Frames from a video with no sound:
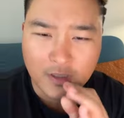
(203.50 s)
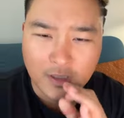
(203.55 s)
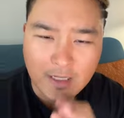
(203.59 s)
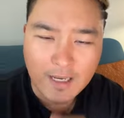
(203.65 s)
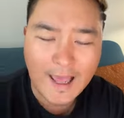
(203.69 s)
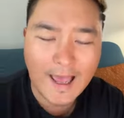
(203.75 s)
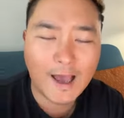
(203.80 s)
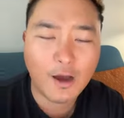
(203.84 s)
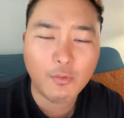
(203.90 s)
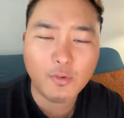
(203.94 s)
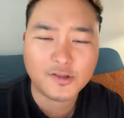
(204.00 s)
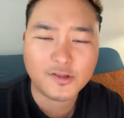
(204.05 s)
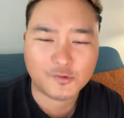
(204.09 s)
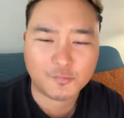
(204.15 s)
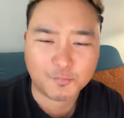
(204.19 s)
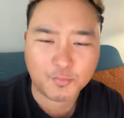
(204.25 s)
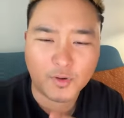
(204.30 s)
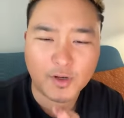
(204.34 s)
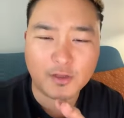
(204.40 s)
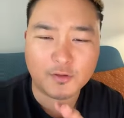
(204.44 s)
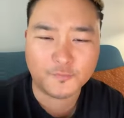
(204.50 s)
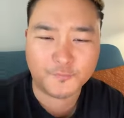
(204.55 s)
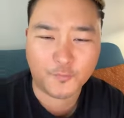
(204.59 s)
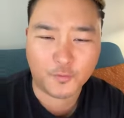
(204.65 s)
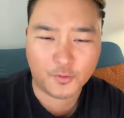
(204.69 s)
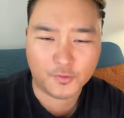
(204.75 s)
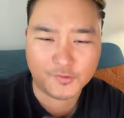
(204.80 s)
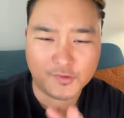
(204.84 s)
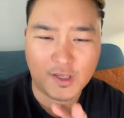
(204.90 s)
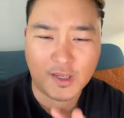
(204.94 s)
Now it springs
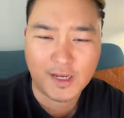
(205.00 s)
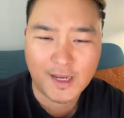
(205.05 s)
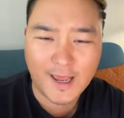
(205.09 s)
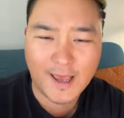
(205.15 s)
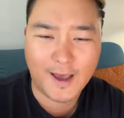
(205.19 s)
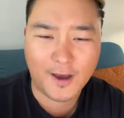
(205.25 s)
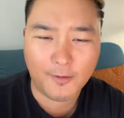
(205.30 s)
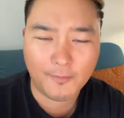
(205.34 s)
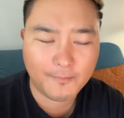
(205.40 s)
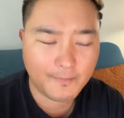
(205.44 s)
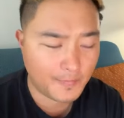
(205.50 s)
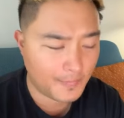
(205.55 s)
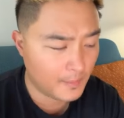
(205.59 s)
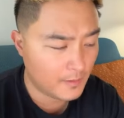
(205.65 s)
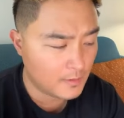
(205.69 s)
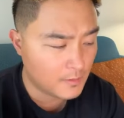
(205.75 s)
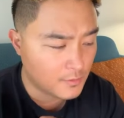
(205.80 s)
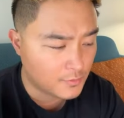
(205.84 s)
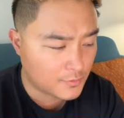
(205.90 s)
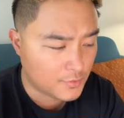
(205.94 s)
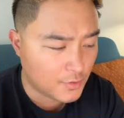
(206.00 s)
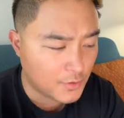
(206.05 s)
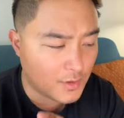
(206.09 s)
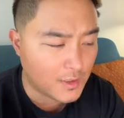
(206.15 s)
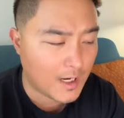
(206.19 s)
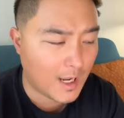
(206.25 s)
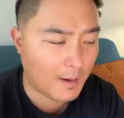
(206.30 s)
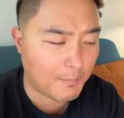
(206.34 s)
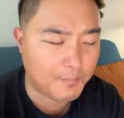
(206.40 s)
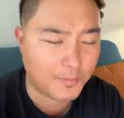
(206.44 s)
forth. Say now. Do
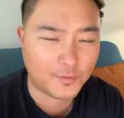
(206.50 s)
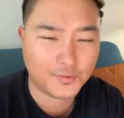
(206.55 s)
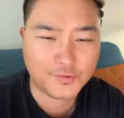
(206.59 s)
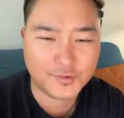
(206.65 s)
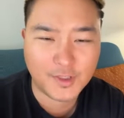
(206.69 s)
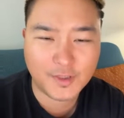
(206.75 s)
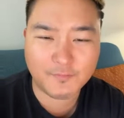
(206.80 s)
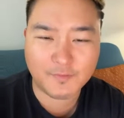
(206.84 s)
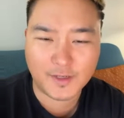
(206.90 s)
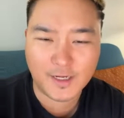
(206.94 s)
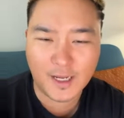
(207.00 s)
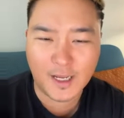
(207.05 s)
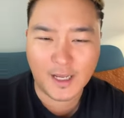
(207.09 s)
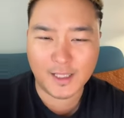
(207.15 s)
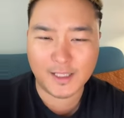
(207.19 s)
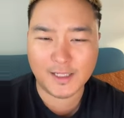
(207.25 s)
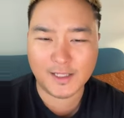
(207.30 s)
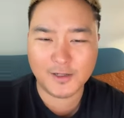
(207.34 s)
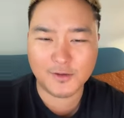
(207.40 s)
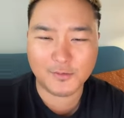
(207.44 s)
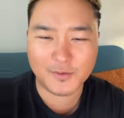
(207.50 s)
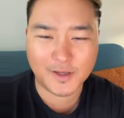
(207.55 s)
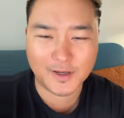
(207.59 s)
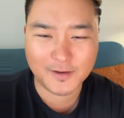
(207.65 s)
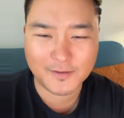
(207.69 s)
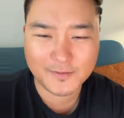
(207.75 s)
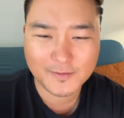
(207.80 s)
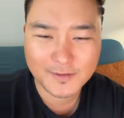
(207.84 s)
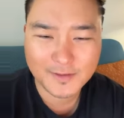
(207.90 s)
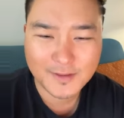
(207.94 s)
you not perceive it?
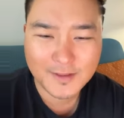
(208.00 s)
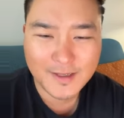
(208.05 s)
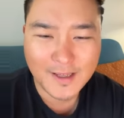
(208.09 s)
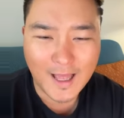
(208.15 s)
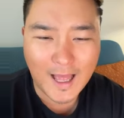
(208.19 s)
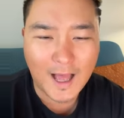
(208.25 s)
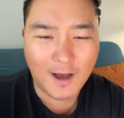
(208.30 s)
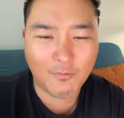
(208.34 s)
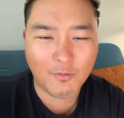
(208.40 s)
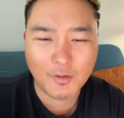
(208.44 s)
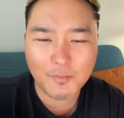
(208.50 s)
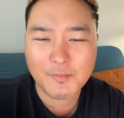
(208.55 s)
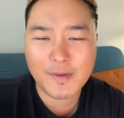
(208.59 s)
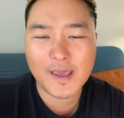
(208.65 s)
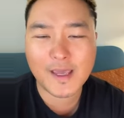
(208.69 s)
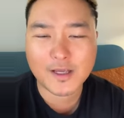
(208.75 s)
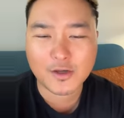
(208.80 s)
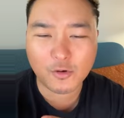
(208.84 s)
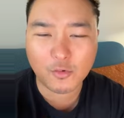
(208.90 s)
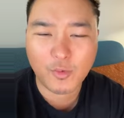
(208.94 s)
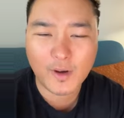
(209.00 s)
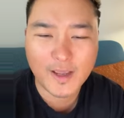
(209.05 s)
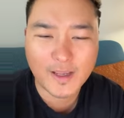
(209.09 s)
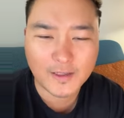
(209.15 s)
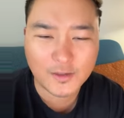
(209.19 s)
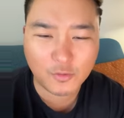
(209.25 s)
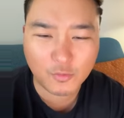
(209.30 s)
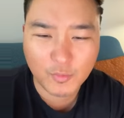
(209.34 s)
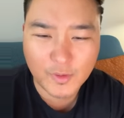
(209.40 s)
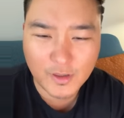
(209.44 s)
Hallelujah. I will make a
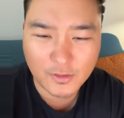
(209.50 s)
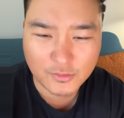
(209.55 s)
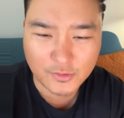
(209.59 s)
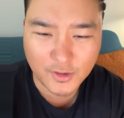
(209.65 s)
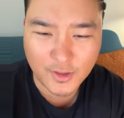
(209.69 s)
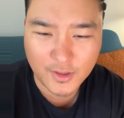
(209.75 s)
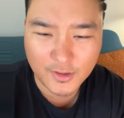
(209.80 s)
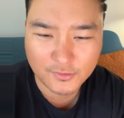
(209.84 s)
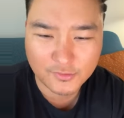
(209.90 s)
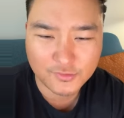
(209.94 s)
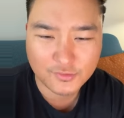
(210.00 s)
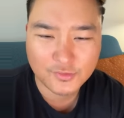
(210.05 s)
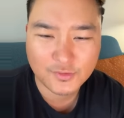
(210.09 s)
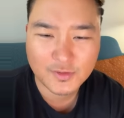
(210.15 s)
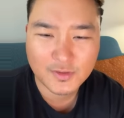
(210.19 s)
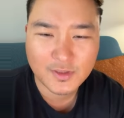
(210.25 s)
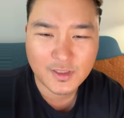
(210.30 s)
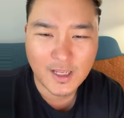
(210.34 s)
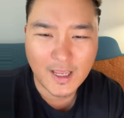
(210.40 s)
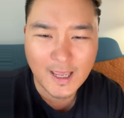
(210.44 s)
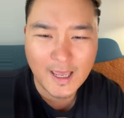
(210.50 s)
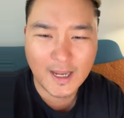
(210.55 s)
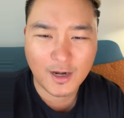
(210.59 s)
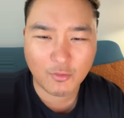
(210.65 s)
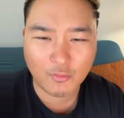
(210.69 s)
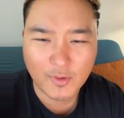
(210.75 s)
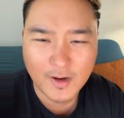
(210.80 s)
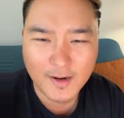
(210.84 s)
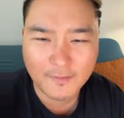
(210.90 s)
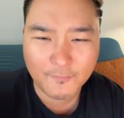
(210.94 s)
way in the wilderness
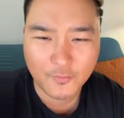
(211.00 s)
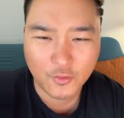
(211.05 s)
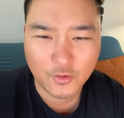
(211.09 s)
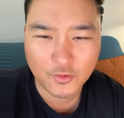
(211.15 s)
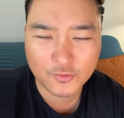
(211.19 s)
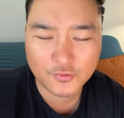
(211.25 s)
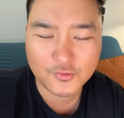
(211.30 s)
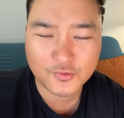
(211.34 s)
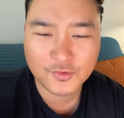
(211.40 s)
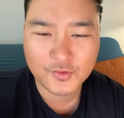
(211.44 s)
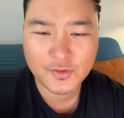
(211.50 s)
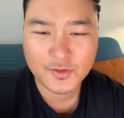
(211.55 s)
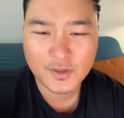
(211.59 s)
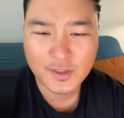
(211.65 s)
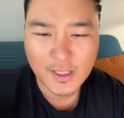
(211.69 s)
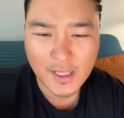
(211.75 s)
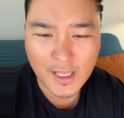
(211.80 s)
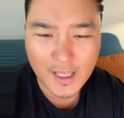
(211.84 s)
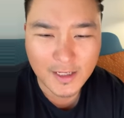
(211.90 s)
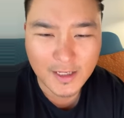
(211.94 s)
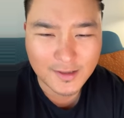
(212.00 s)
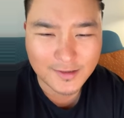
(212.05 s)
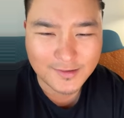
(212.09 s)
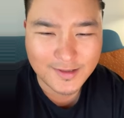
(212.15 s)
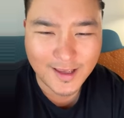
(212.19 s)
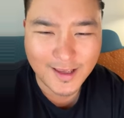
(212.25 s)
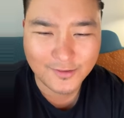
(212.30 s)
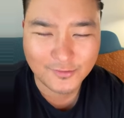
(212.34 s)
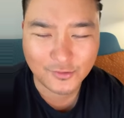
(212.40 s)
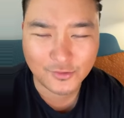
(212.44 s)
and rivers in the
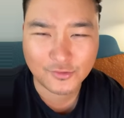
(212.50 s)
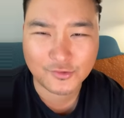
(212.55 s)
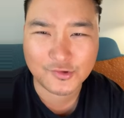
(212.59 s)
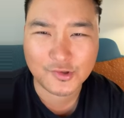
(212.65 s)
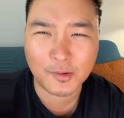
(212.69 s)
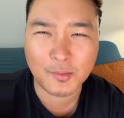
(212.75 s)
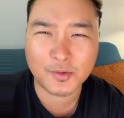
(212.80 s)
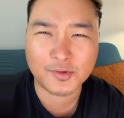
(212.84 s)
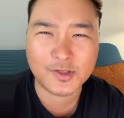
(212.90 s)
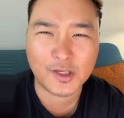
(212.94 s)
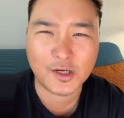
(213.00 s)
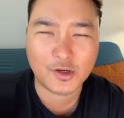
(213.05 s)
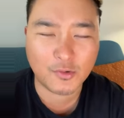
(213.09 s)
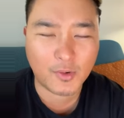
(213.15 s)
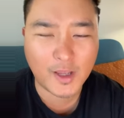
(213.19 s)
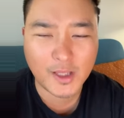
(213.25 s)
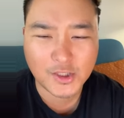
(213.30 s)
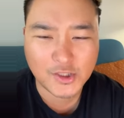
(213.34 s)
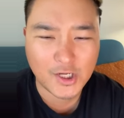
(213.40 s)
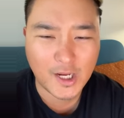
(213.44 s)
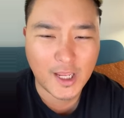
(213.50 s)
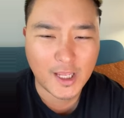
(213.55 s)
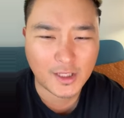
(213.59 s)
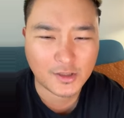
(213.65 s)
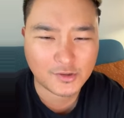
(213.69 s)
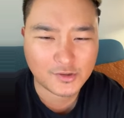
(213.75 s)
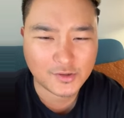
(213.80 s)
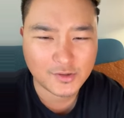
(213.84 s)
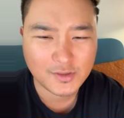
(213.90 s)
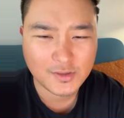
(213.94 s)
desert. Someone say great
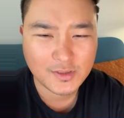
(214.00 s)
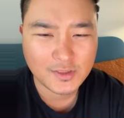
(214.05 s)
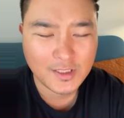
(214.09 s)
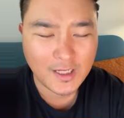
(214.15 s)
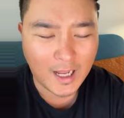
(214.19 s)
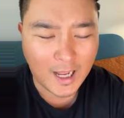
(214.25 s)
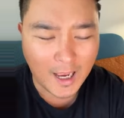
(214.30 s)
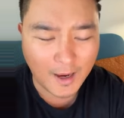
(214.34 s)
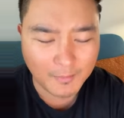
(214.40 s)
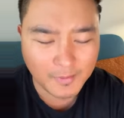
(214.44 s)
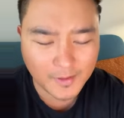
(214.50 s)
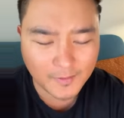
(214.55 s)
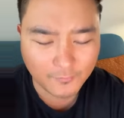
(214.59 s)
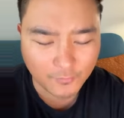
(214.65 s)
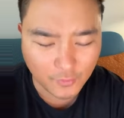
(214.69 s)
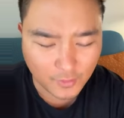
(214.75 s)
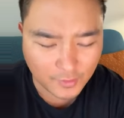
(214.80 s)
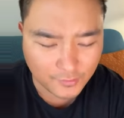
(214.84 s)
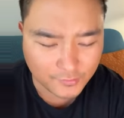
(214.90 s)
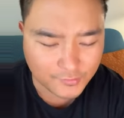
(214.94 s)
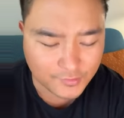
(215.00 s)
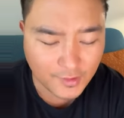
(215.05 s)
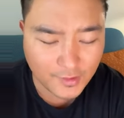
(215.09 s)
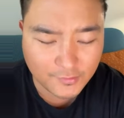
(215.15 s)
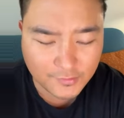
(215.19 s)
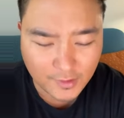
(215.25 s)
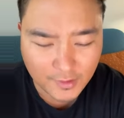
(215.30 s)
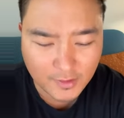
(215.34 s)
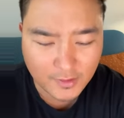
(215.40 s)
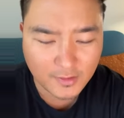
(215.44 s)
change. I believe we're in a
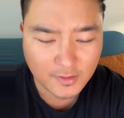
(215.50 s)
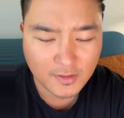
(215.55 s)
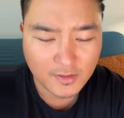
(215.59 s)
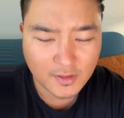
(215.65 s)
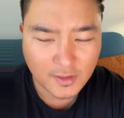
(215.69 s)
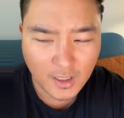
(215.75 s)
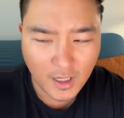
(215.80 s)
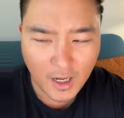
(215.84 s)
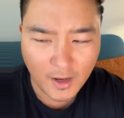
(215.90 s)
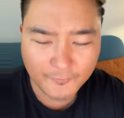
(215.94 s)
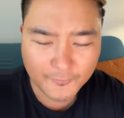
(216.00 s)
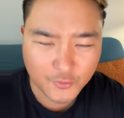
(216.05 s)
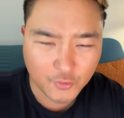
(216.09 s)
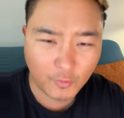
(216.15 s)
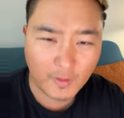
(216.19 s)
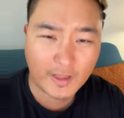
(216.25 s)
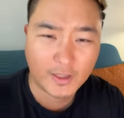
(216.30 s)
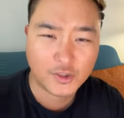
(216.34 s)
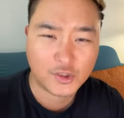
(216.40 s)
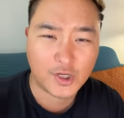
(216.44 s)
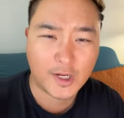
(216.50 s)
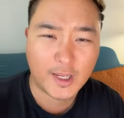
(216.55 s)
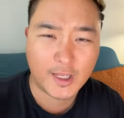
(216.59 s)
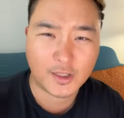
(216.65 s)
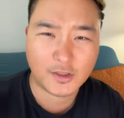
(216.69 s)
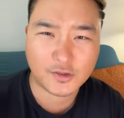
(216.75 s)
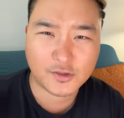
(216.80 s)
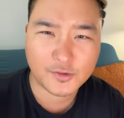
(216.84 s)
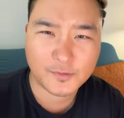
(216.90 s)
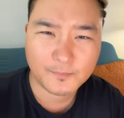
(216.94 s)
season of great
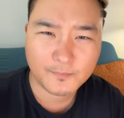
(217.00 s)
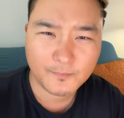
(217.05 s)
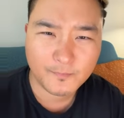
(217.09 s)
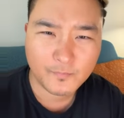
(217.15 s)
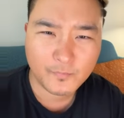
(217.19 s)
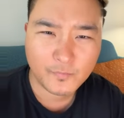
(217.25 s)
change.